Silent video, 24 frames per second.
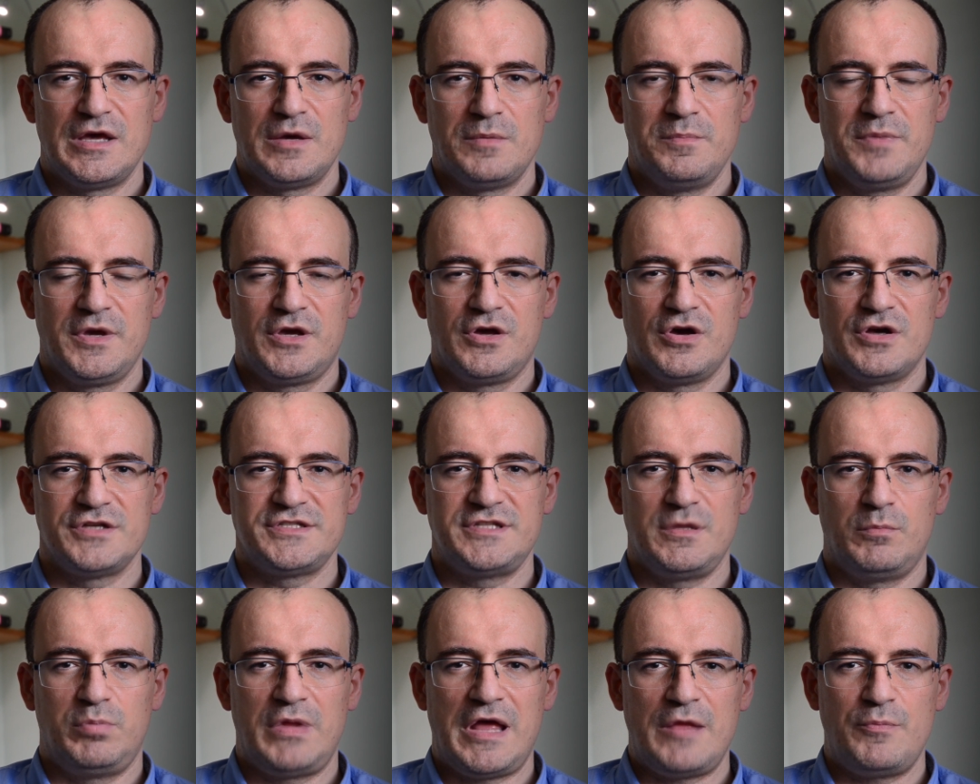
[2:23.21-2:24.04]
because
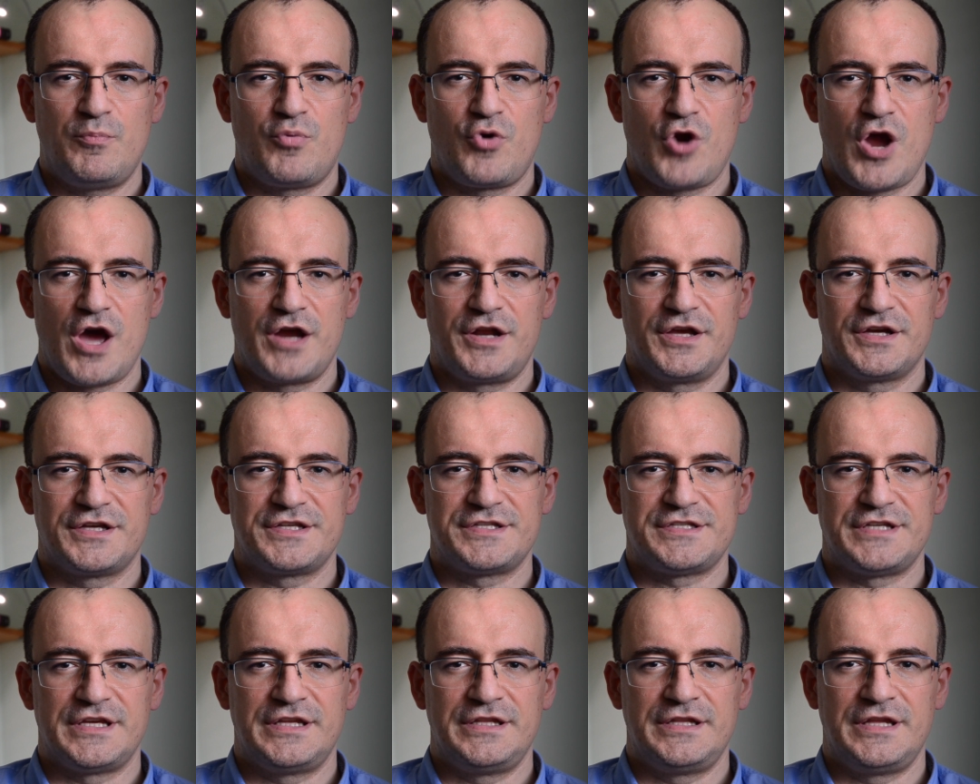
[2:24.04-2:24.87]
the blood
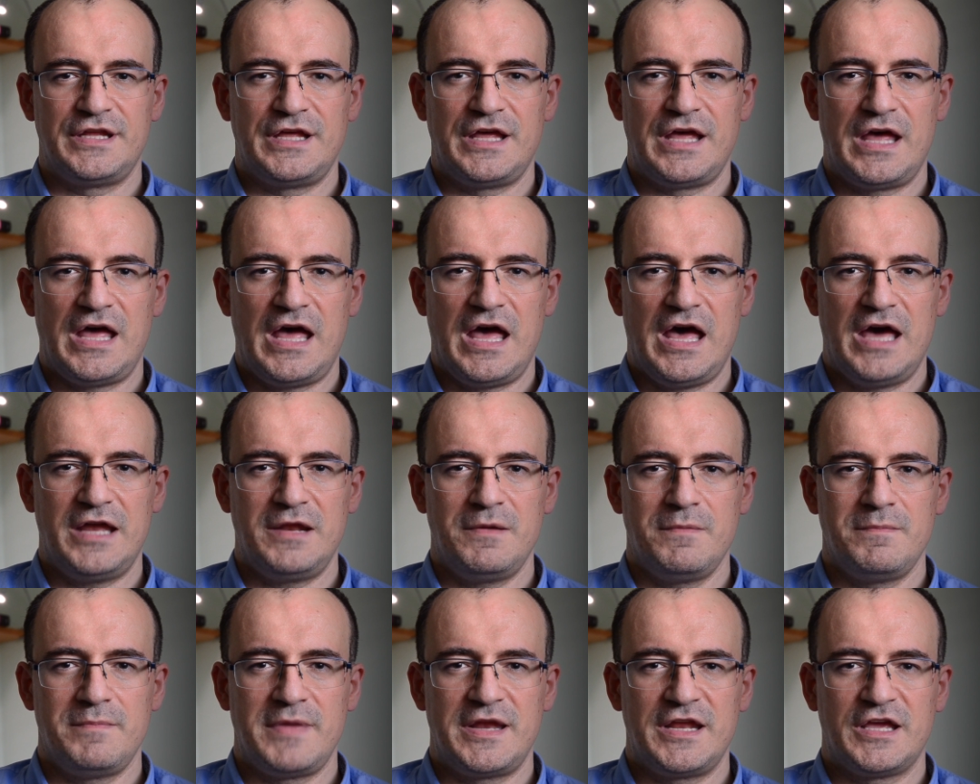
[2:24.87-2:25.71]
products and other
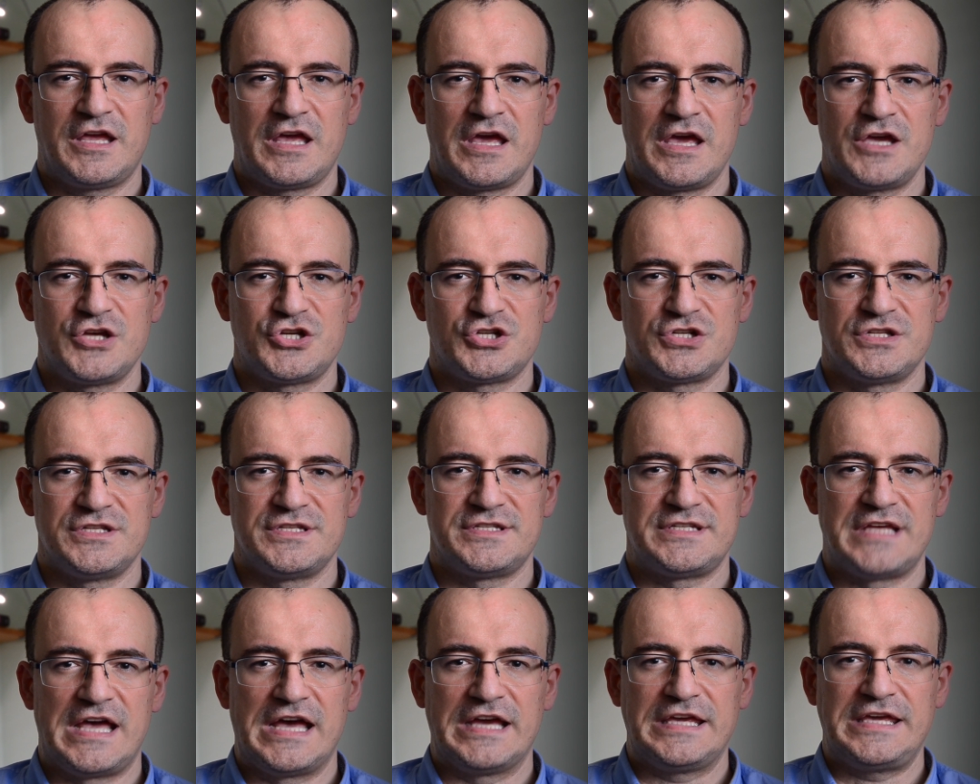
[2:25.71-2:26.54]

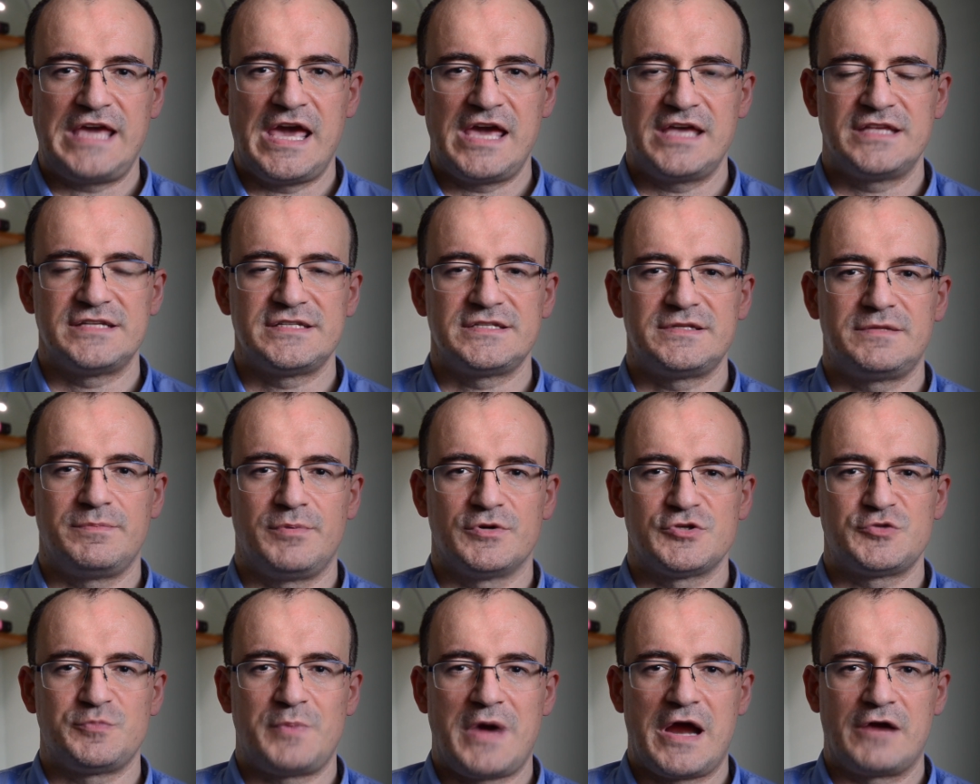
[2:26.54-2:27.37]
medications against
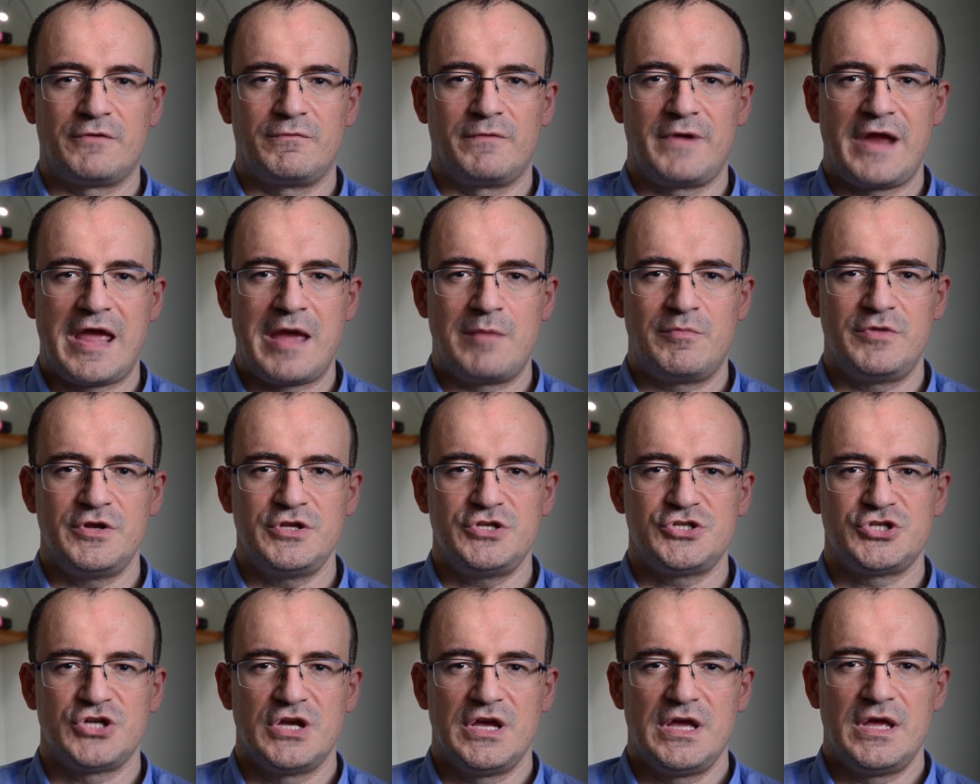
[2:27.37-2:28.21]
postpartum
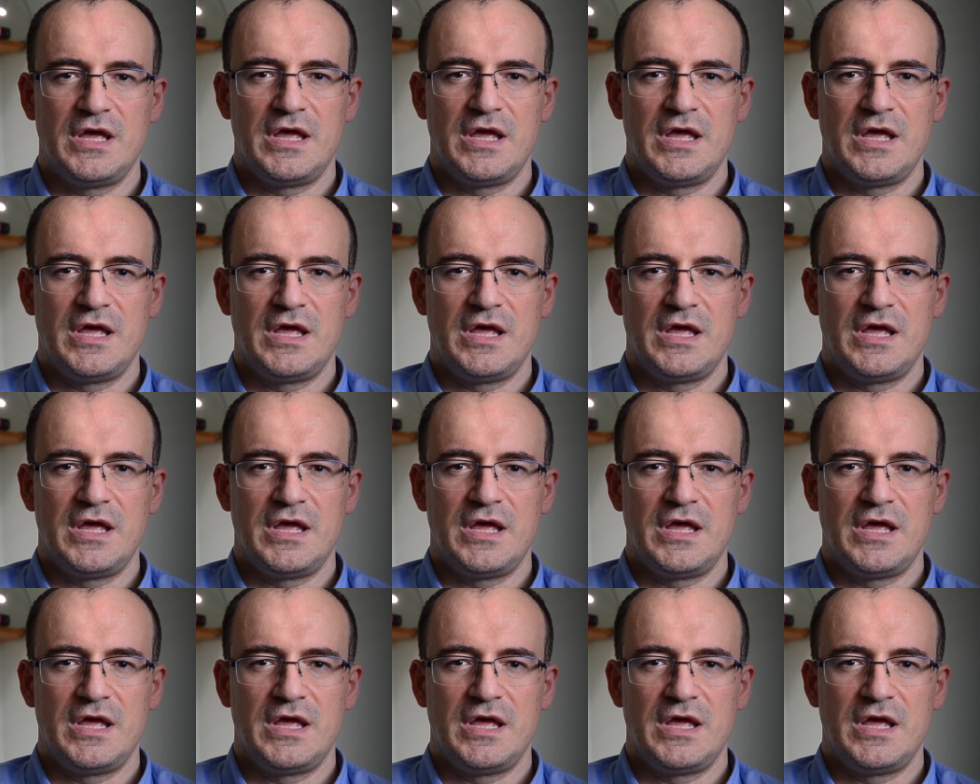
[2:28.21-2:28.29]
hemorrhage,